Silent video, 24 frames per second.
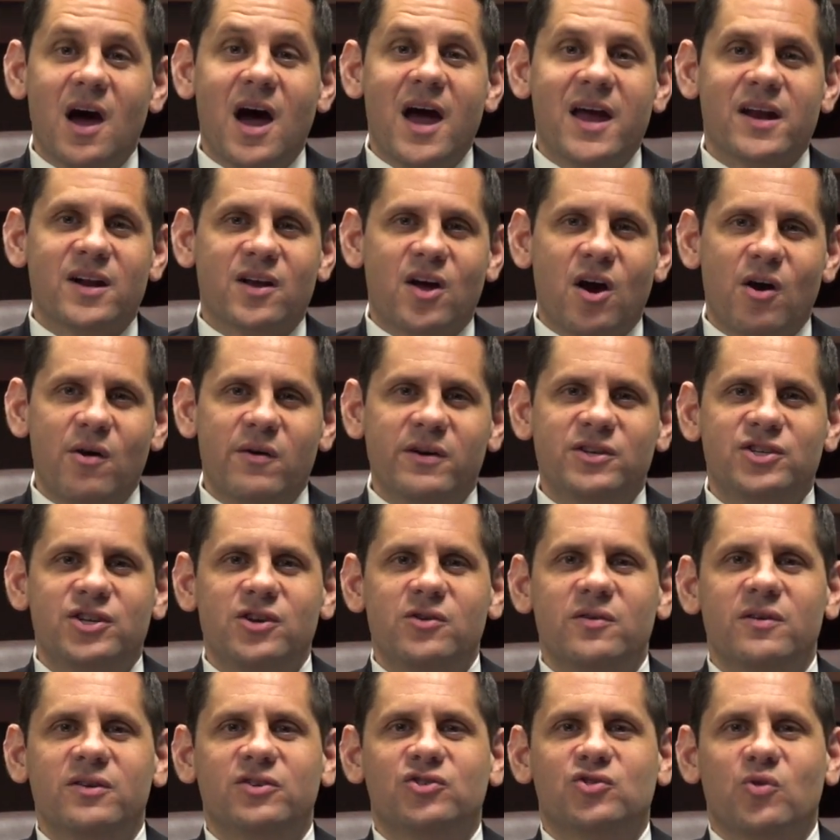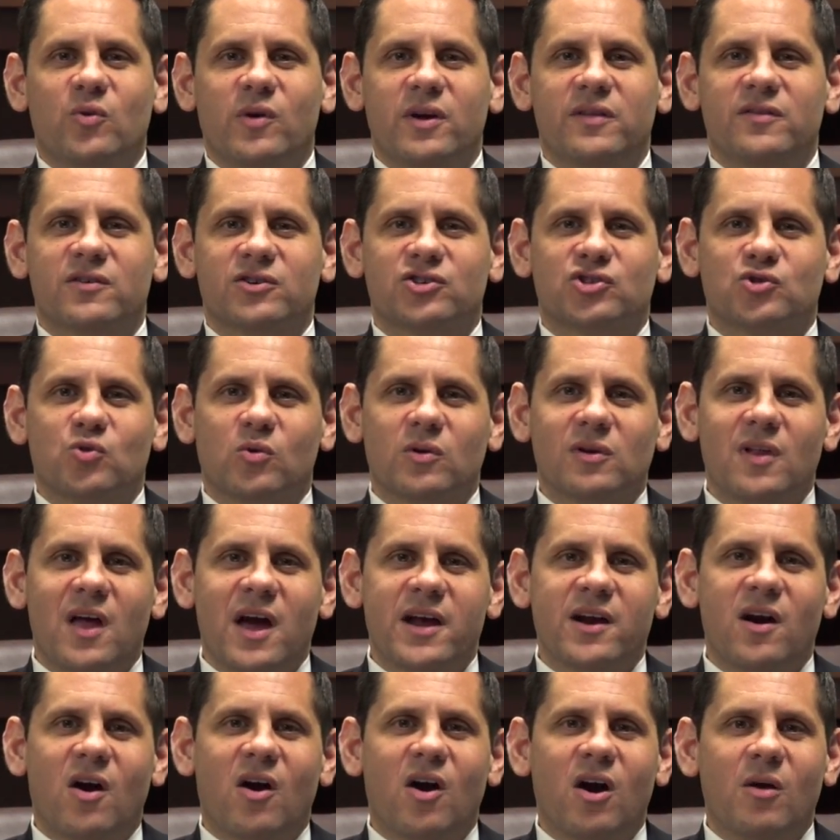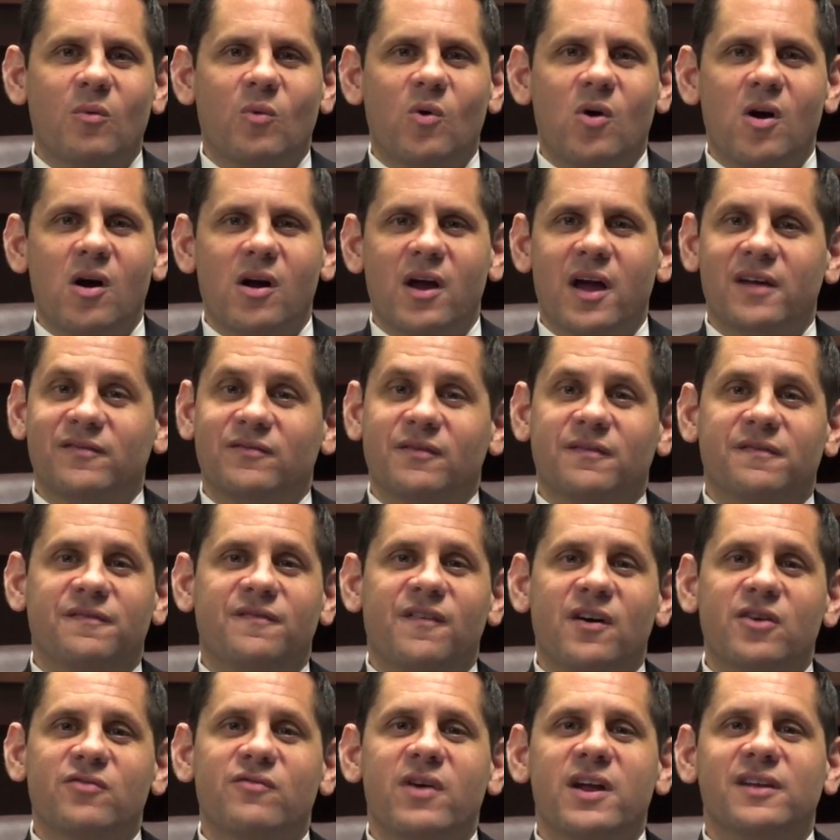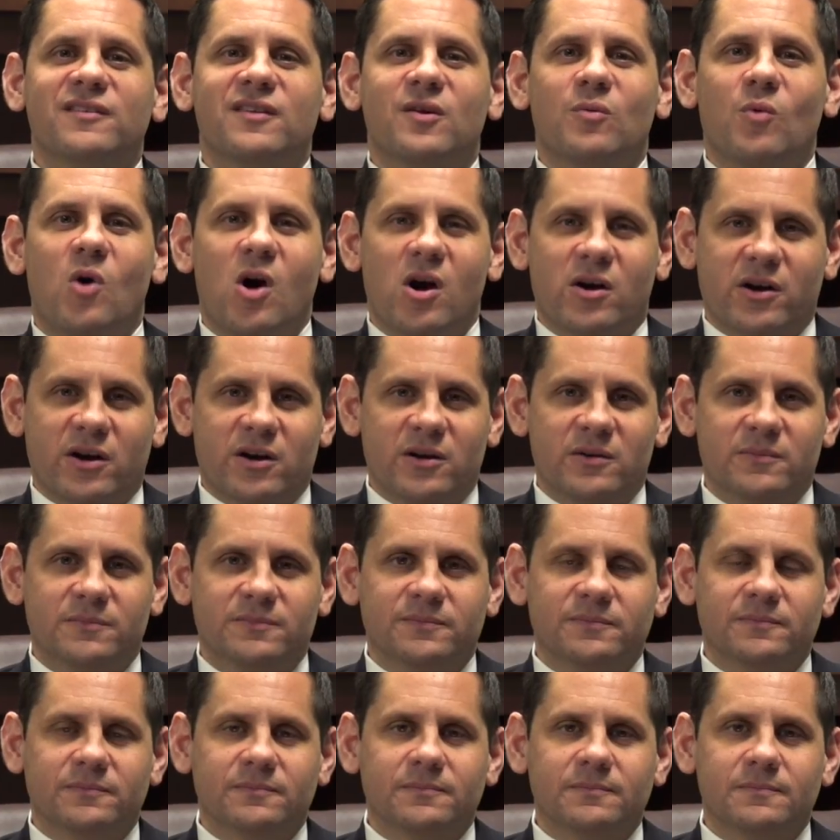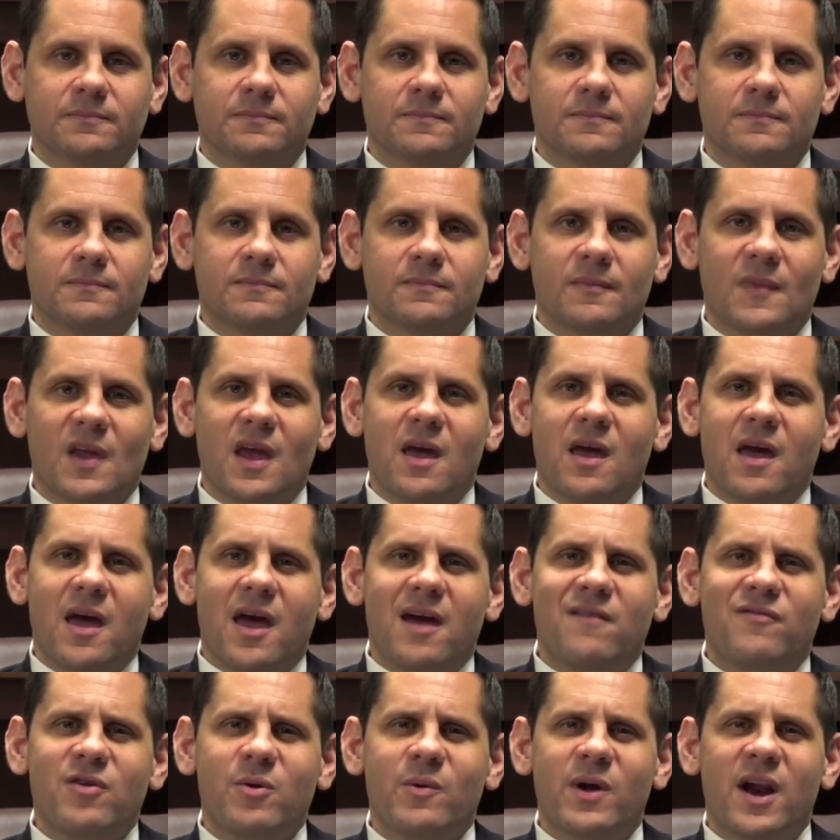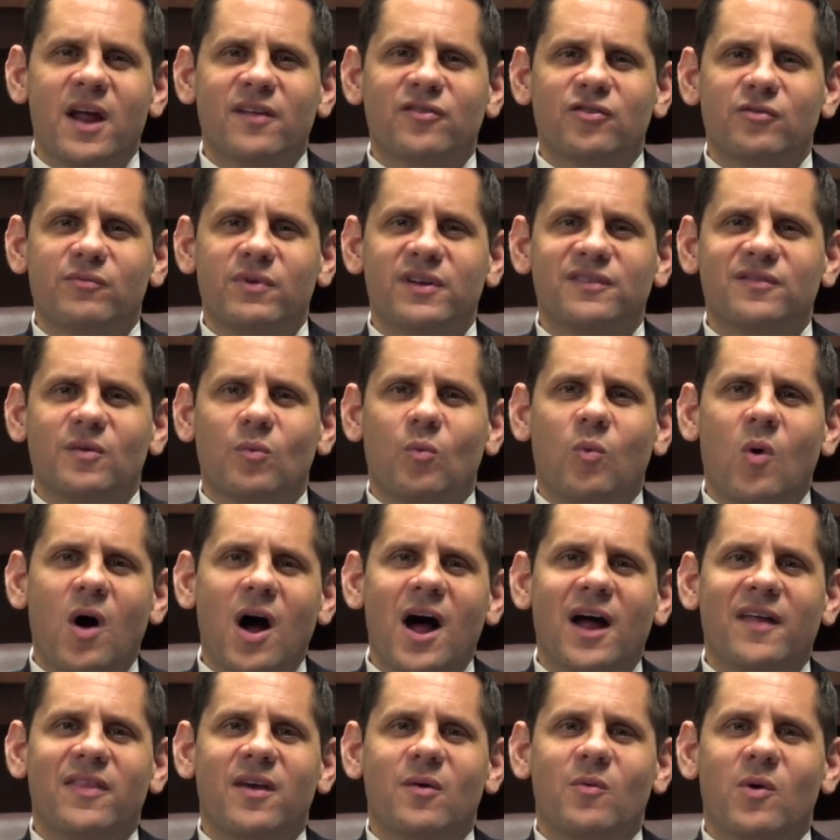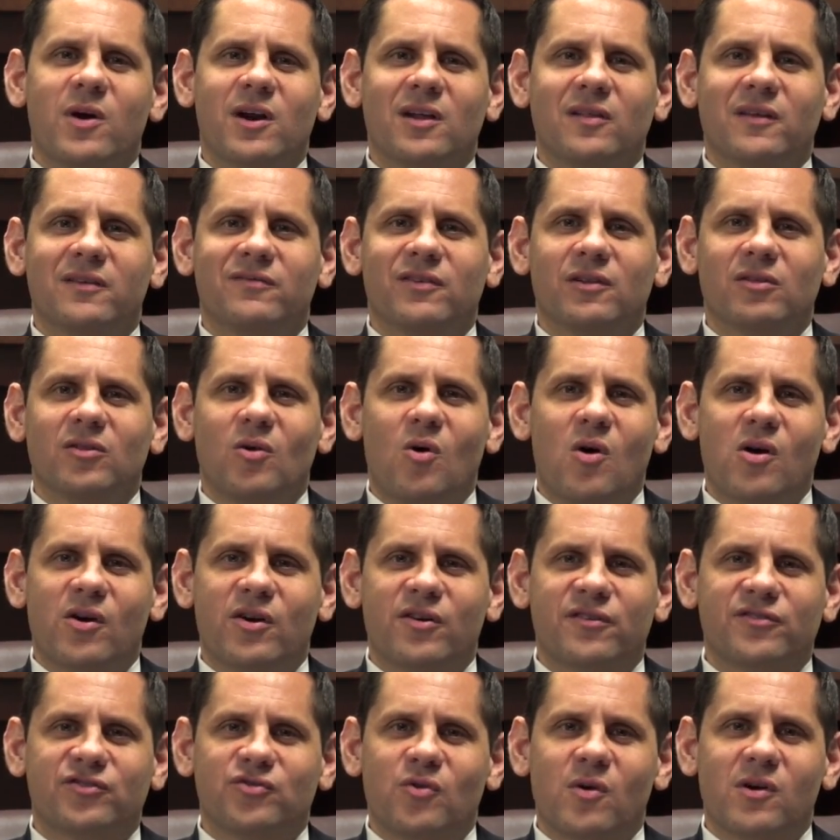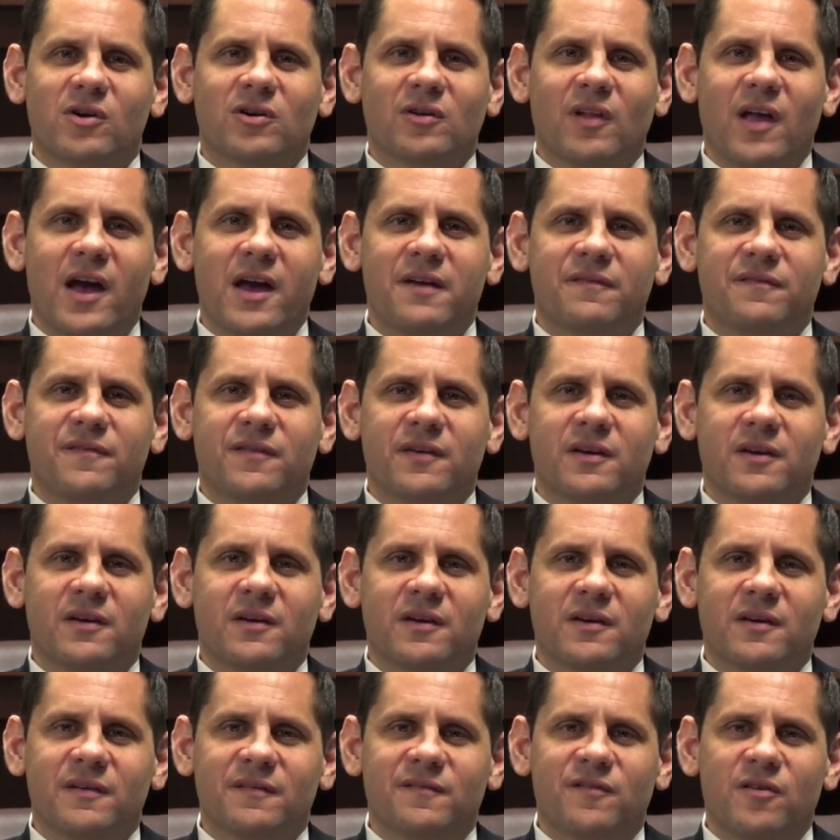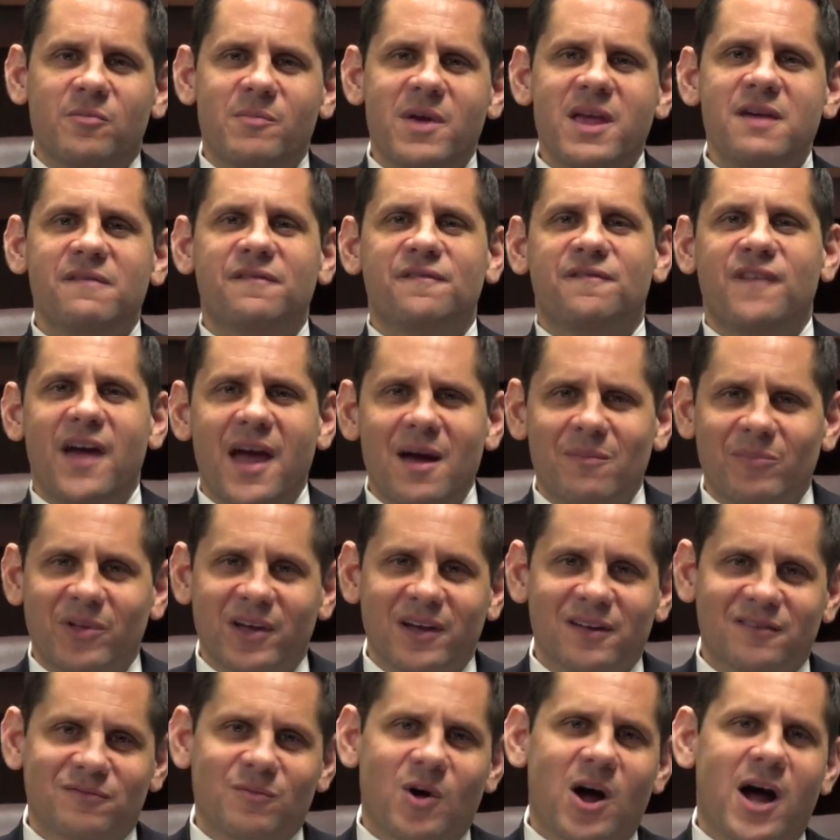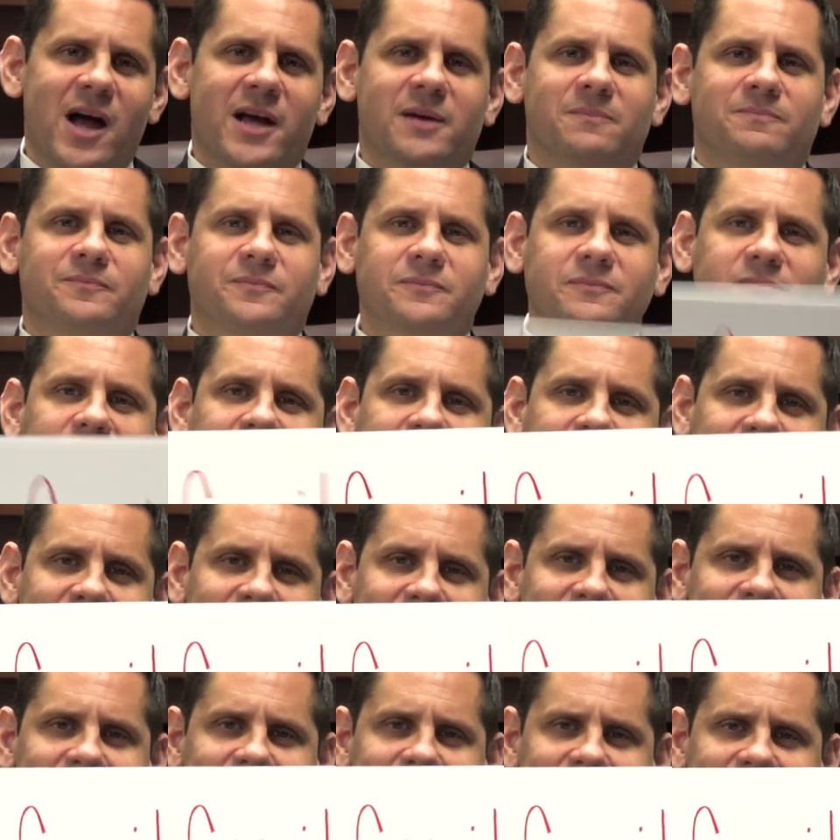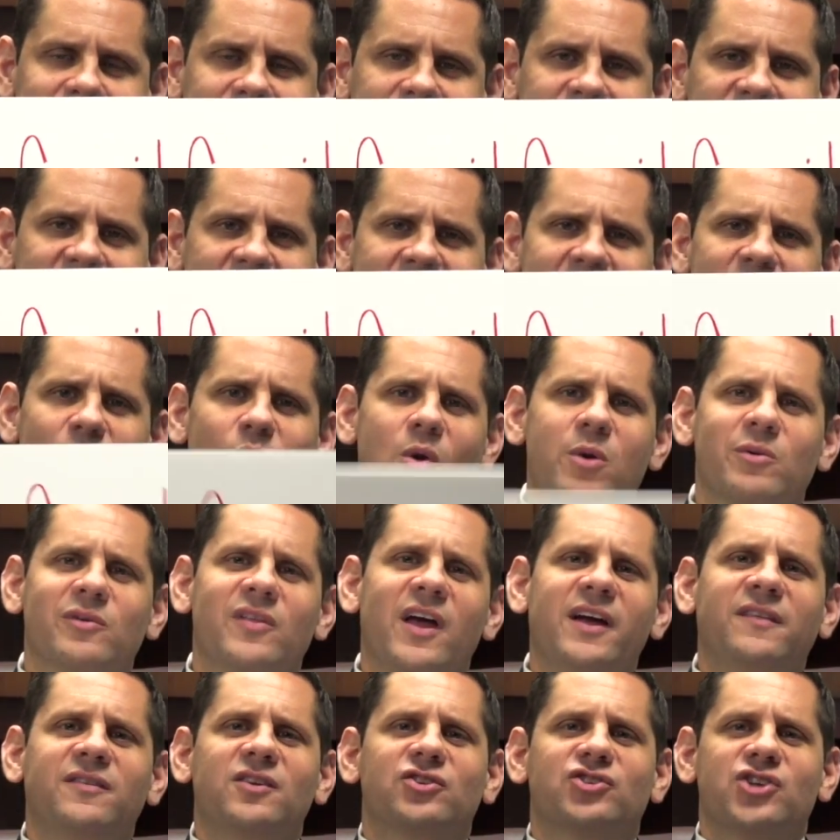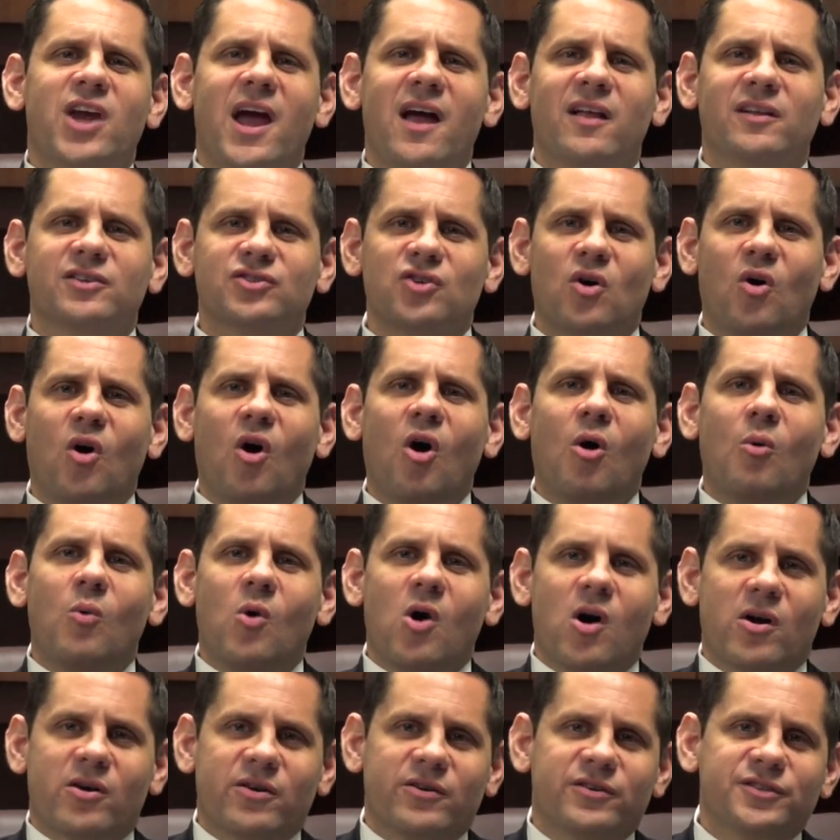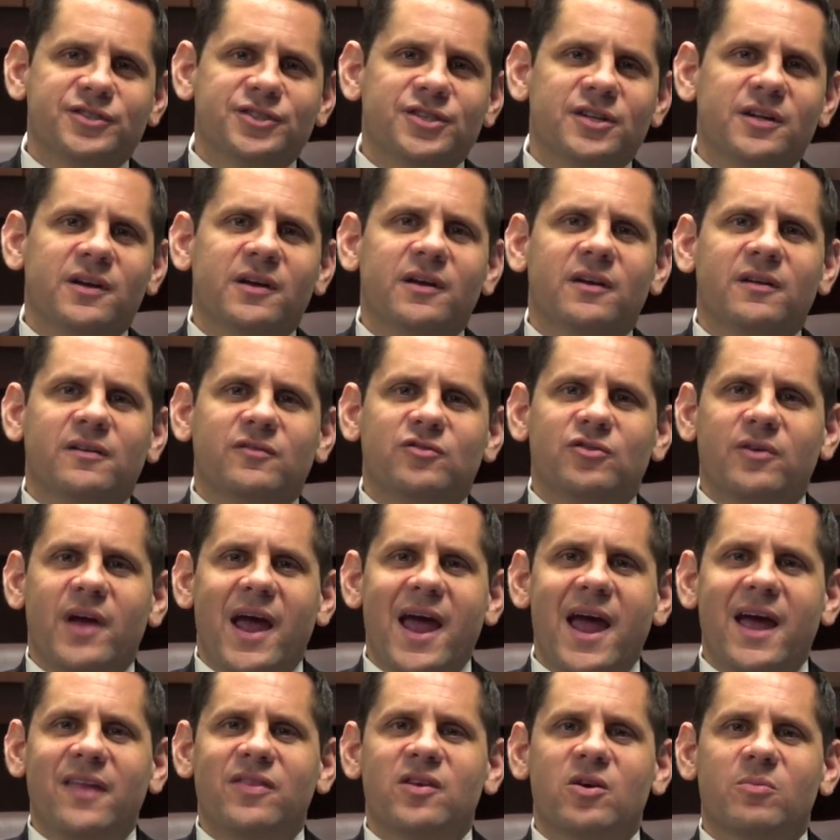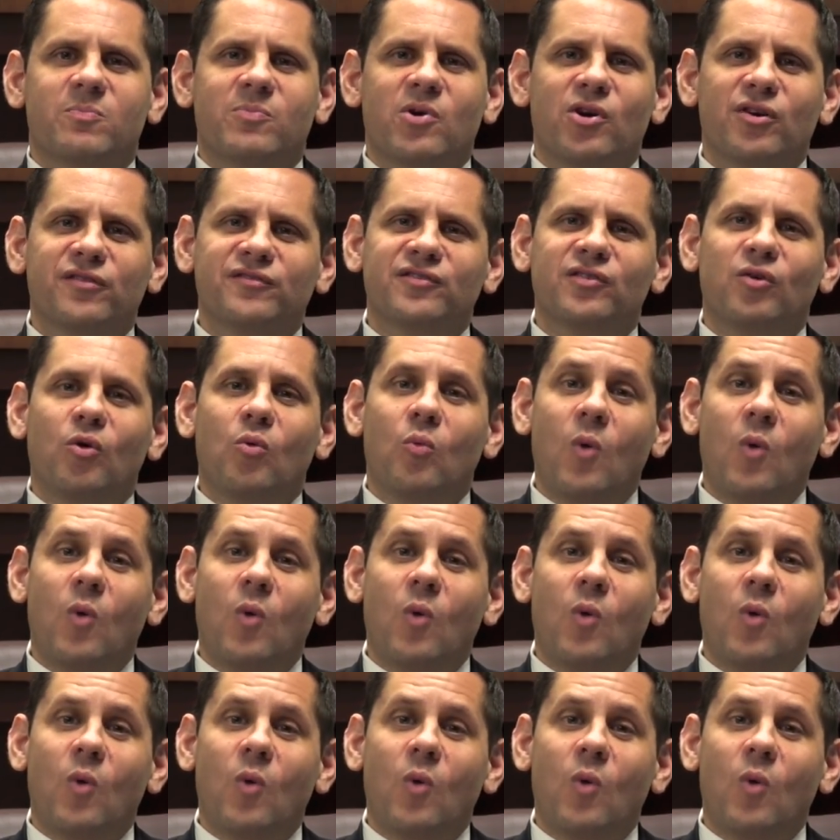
I encourage you to join the Shoreline Heart Walk as a fundraising walker. Everyone has a reason why they want to live a longer, stronger life. For me, family is why. We would like to challenge all walkers to add their personal